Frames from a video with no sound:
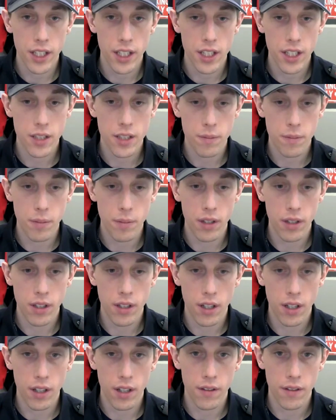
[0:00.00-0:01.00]
it's been
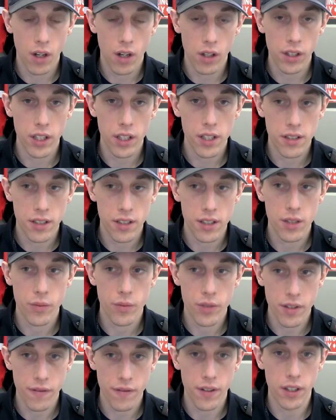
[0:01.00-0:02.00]
the holiday season
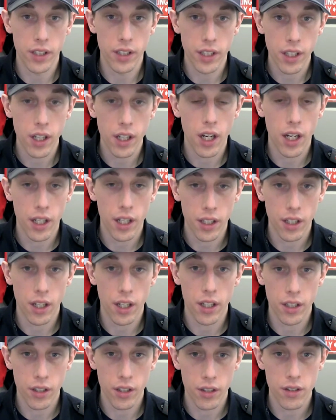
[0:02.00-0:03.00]
was a fairly
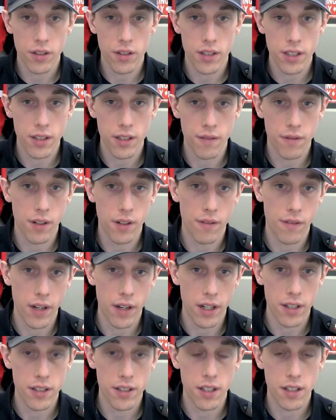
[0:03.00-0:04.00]
a good season for
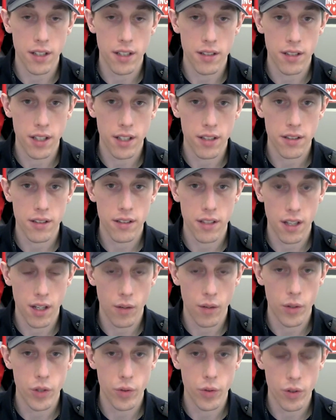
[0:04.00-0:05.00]
fire statistics,
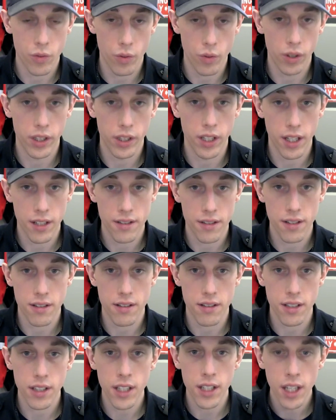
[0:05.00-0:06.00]
which was really nice to
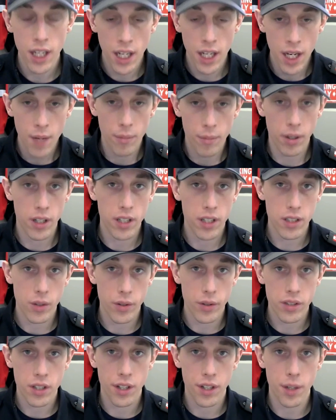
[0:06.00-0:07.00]
see. But it is
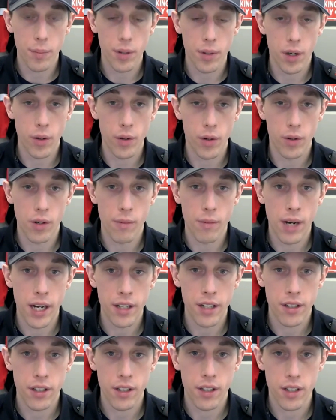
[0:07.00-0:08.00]
always good to put out a
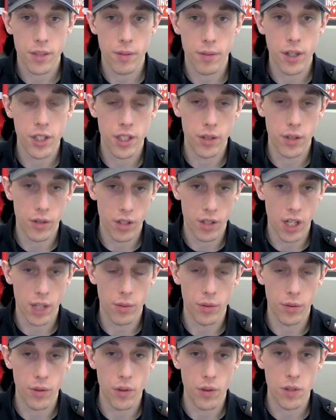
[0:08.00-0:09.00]
reminder, especially you talk
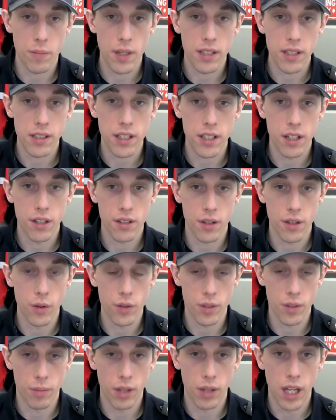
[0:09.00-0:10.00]
about those space heaters and
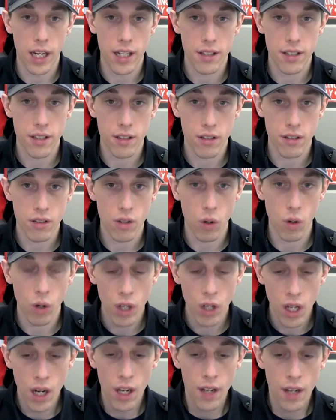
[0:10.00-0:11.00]
those appliances. So
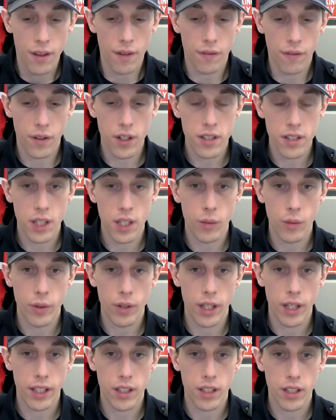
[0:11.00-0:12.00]
the first thing we
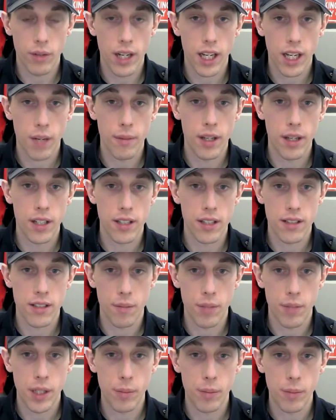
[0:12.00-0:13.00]
like to recommend is
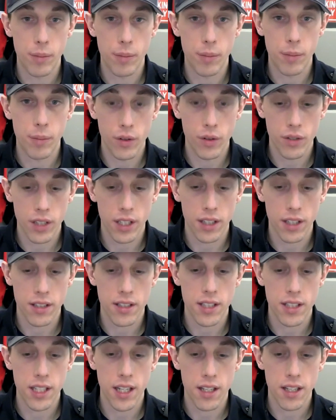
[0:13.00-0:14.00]
that people are using
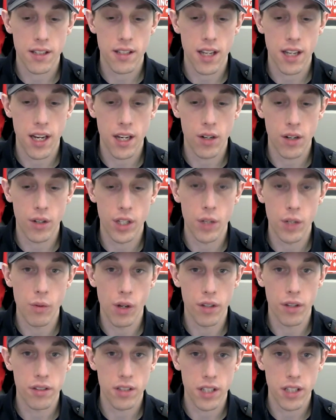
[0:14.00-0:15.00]
CSA or
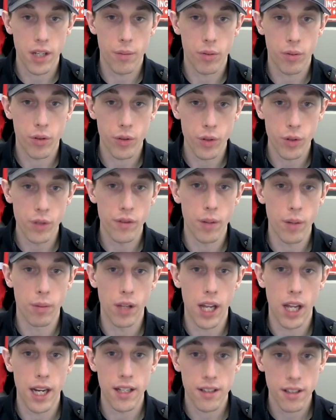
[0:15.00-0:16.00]
ULC approved
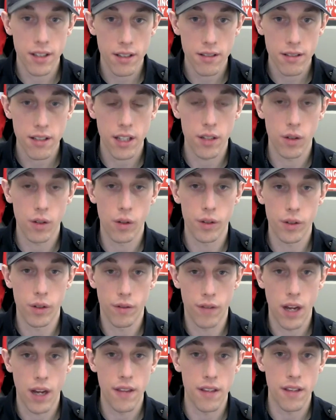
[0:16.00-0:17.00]
appliances. That you'll
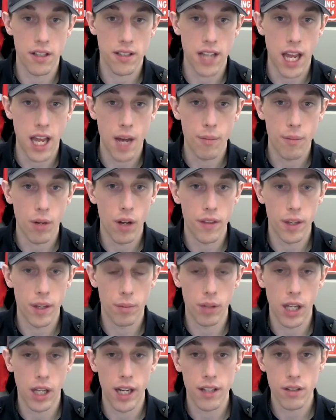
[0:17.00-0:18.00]
find the stamp on the
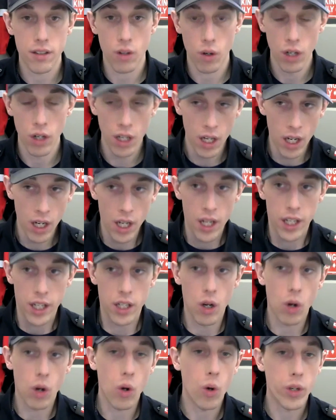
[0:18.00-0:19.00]
appliance. So
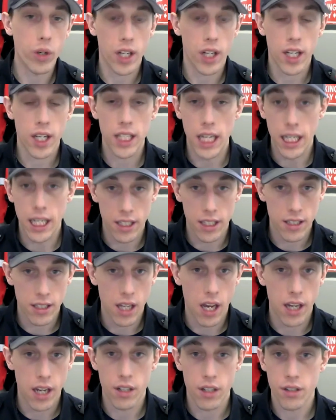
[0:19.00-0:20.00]
go to your Canadian
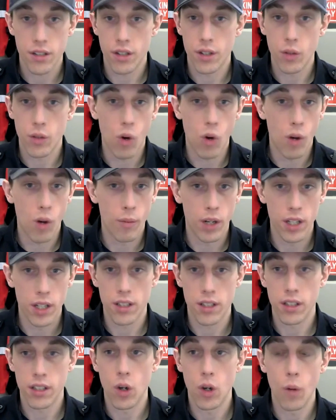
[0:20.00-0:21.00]
Tires or your
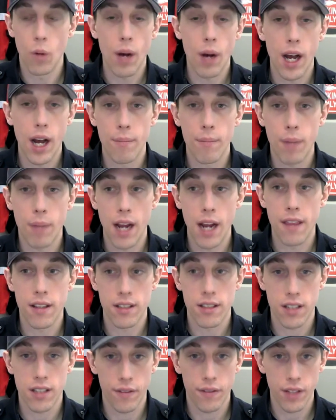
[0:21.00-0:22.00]
WalMarts and buy the
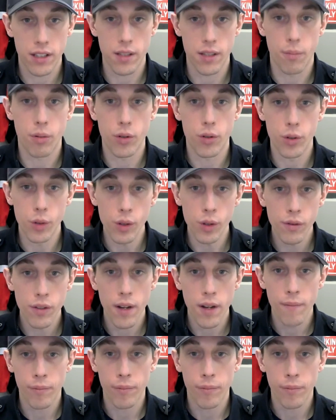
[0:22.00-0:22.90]
stuff that's approved.